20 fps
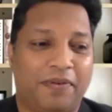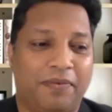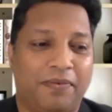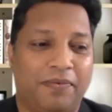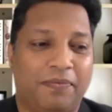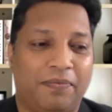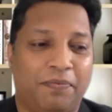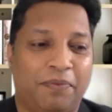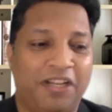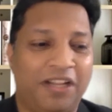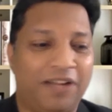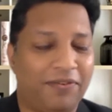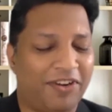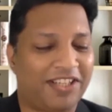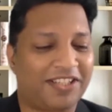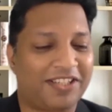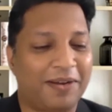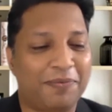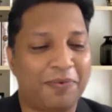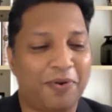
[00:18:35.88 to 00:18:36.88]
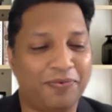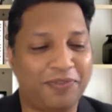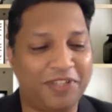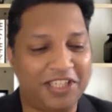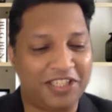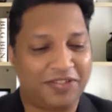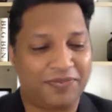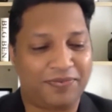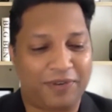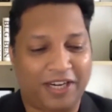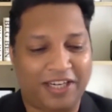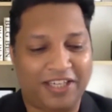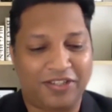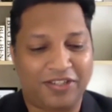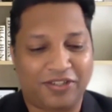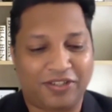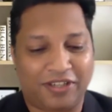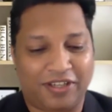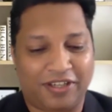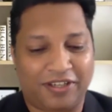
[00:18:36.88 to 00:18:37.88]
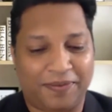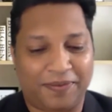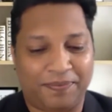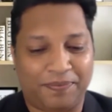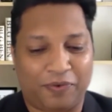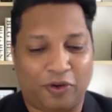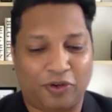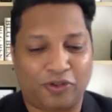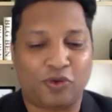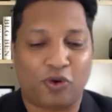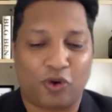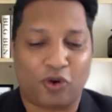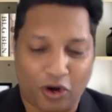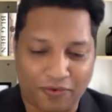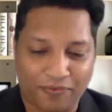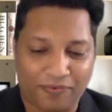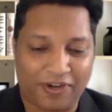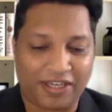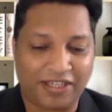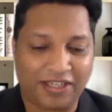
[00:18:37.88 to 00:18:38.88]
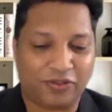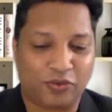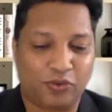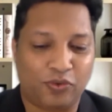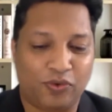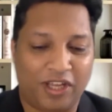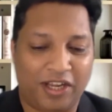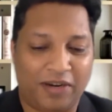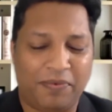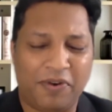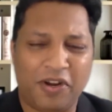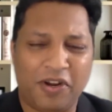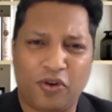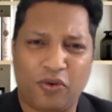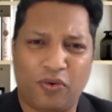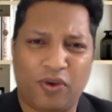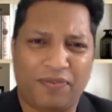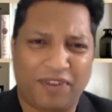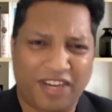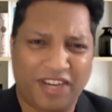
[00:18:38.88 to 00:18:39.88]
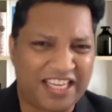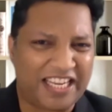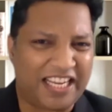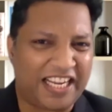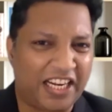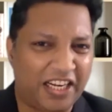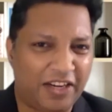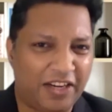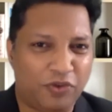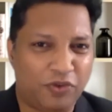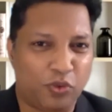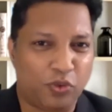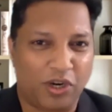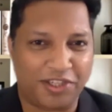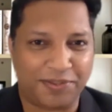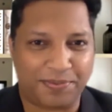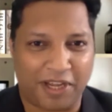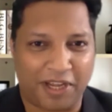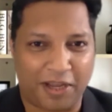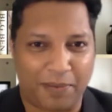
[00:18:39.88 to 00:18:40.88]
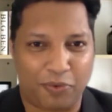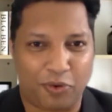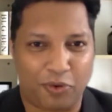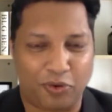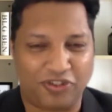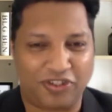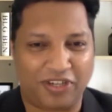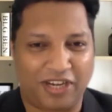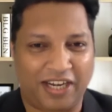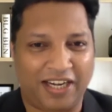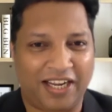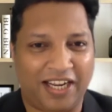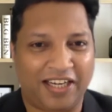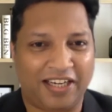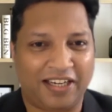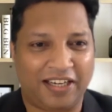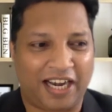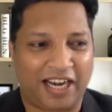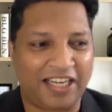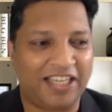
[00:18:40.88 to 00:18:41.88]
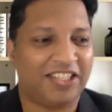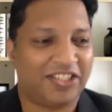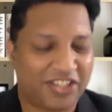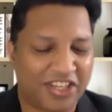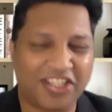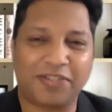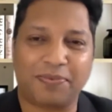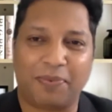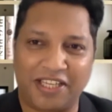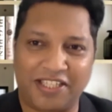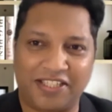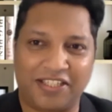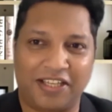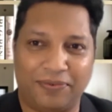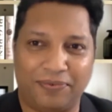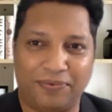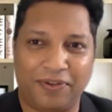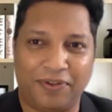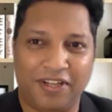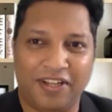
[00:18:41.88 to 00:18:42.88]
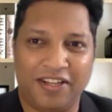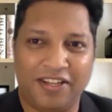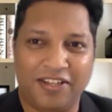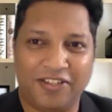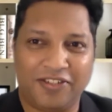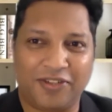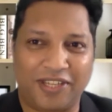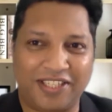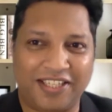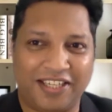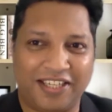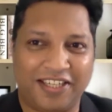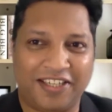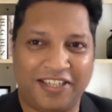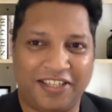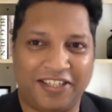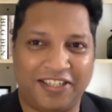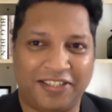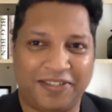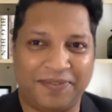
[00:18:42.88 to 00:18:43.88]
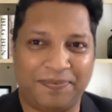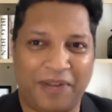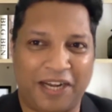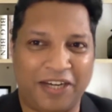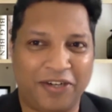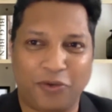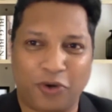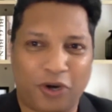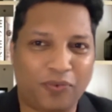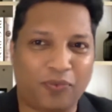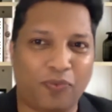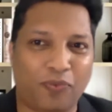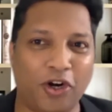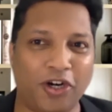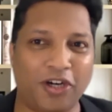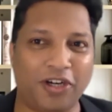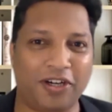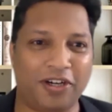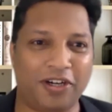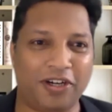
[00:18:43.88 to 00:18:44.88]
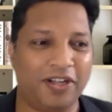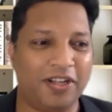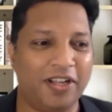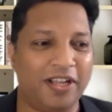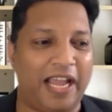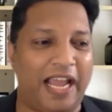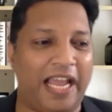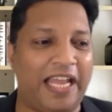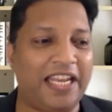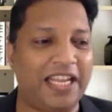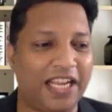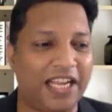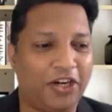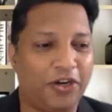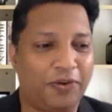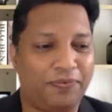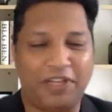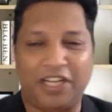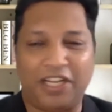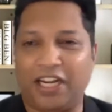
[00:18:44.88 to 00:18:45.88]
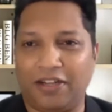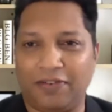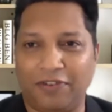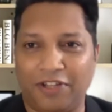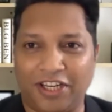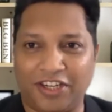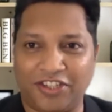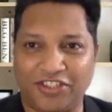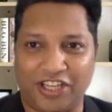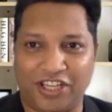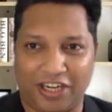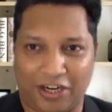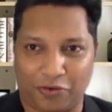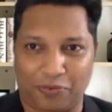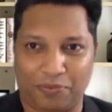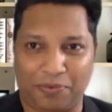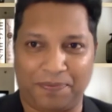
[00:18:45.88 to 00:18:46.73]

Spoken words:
But there were some of these friends, or so-called friends, who were very negative towards my approach, and I distanced myself. So I said, I do not want any kind of negative energy around me.